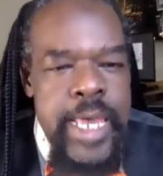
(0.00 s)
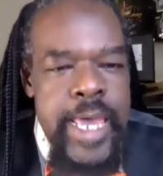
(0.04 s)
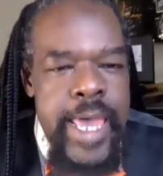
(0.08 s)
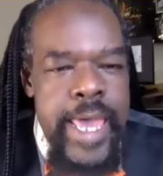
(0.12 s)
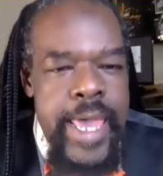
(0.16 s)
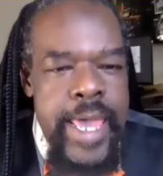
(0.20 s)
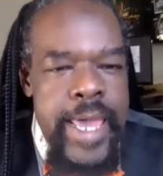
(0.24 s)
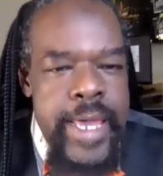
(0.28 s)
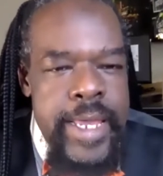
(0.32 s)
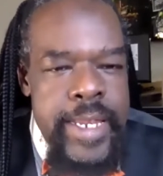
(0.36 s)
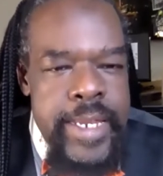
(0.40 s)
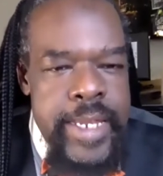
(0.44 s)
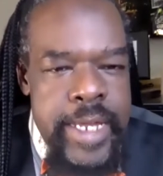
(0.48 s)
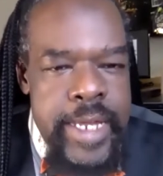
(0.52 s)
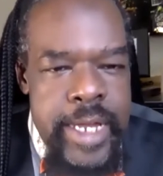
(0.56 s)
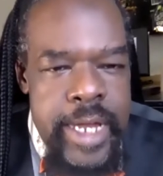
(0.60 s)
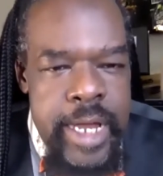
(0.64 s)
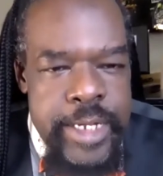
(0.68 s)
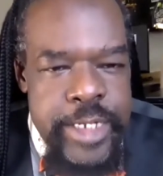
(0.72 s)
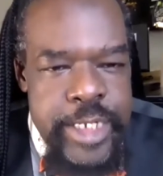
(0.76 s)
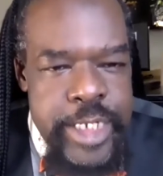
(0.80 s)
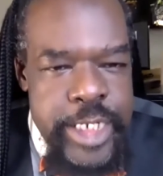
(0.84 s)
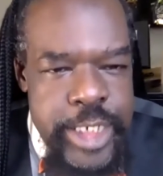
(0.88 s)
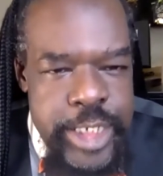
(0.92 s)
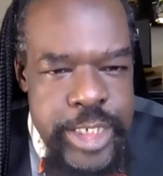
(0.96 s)
and
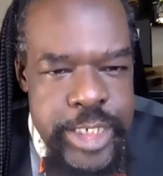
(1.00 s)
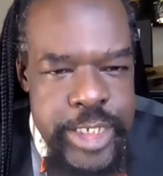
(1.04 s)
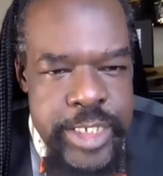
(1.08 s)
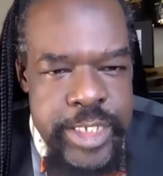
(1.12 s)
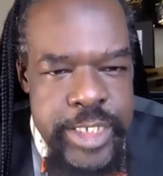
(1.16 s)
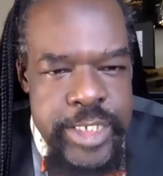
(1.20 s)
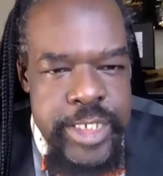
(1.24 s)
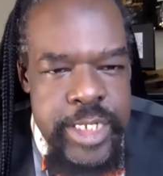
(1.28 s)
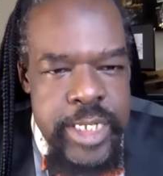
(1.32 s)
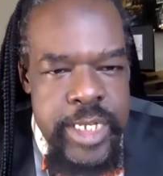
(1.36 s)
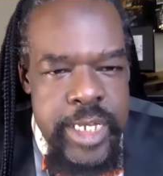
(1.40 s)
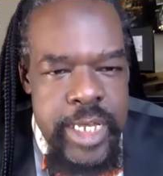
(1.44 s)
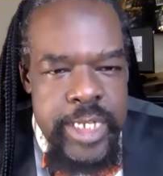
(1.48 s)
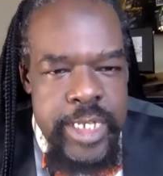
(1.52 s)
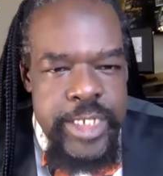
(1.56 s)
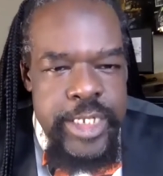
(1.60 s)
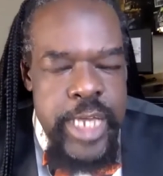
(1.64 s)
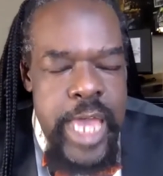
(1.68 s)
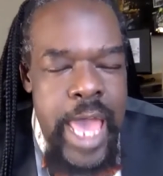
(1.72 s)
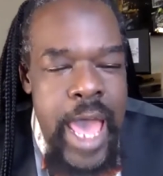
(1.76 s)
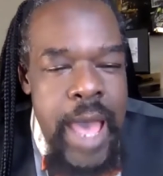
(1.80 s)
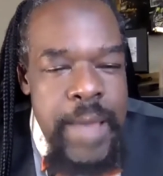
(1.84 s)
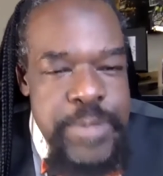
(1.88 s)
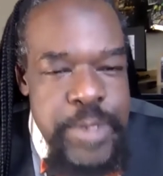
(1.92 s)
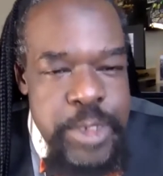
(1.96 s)
auditions to
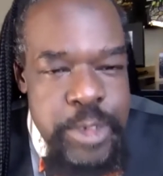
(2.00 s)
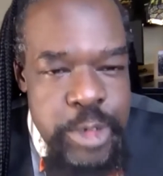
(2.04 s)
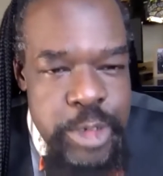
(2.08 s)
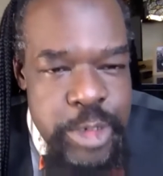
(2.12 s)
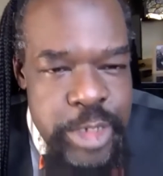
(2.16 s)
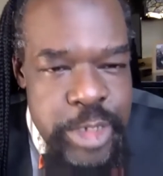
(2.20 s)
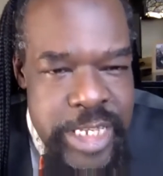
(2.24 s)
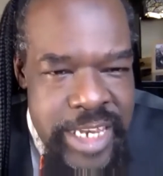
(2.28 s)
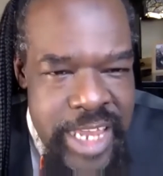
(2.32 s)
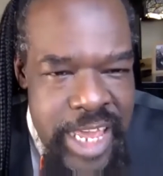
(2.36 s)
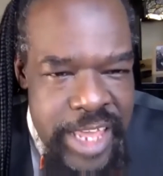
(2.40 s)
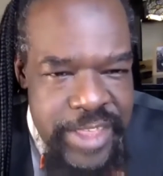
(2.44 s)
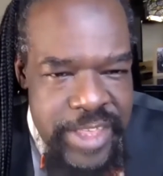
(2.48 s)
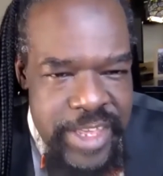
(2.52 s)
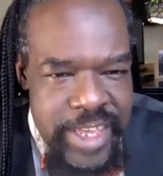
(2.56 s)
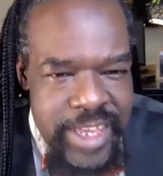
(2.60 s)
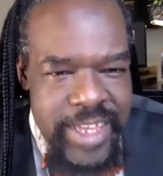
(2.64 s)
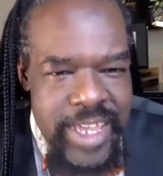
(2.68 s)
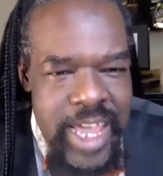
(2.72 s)
absolutely nothing.